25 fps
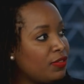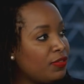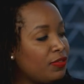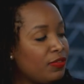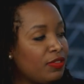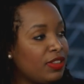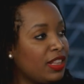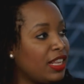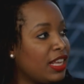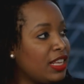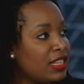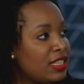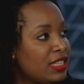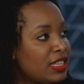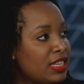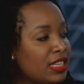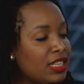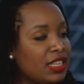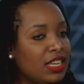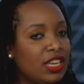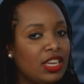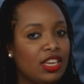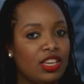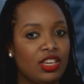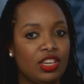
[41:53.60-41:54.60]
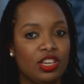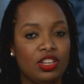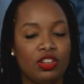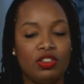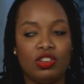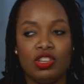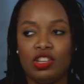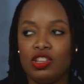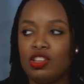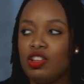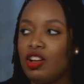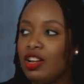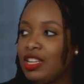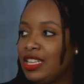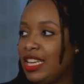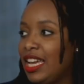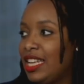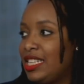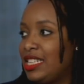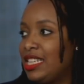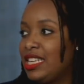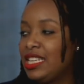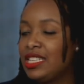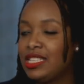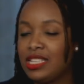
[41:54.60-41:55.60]
of London. You're not
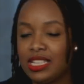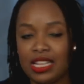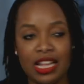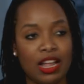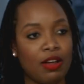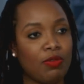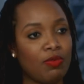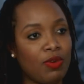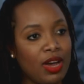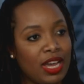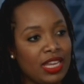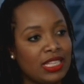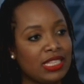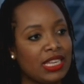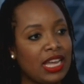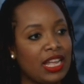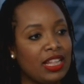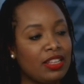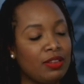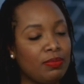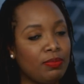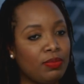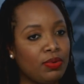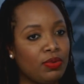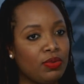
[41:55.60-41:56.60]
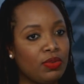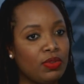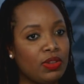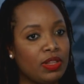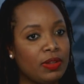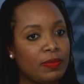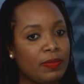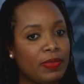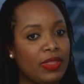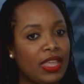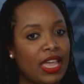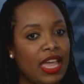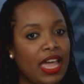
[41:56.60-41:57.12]
getting into that wide talent pool.